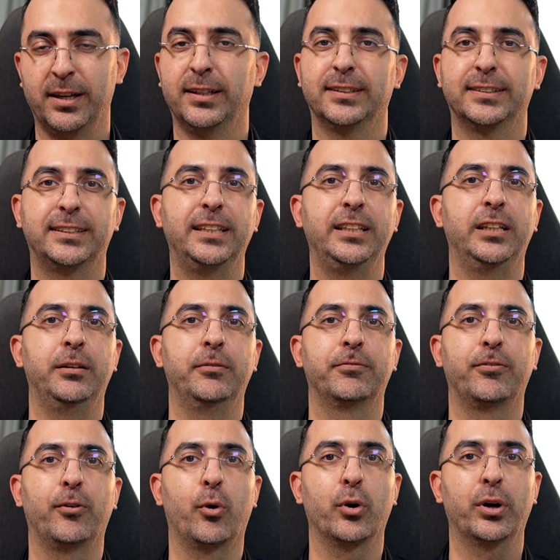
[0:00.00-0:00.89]
Seedream
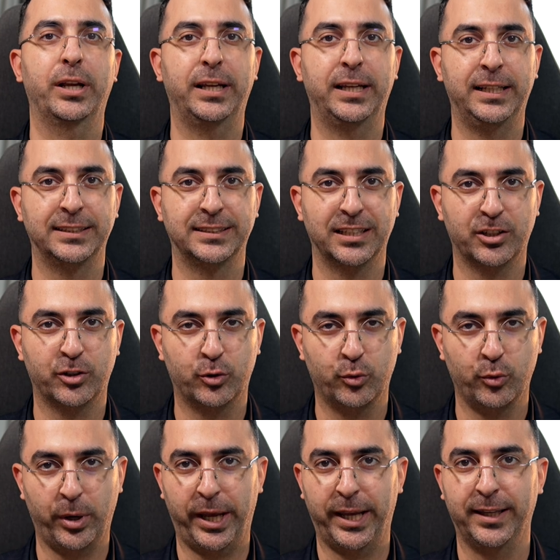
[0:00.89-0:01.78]
4 is a
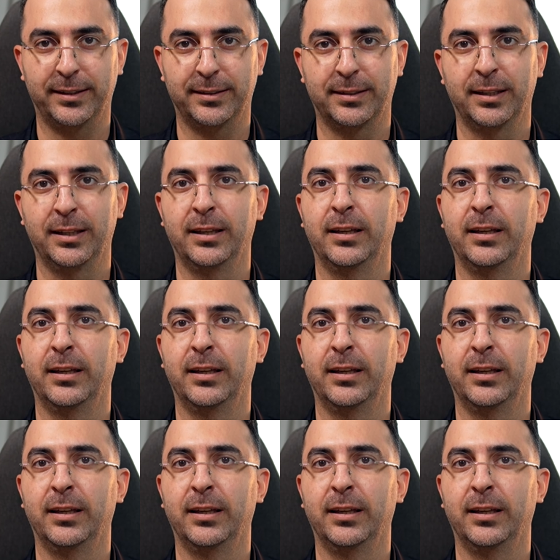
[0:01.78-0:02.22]
great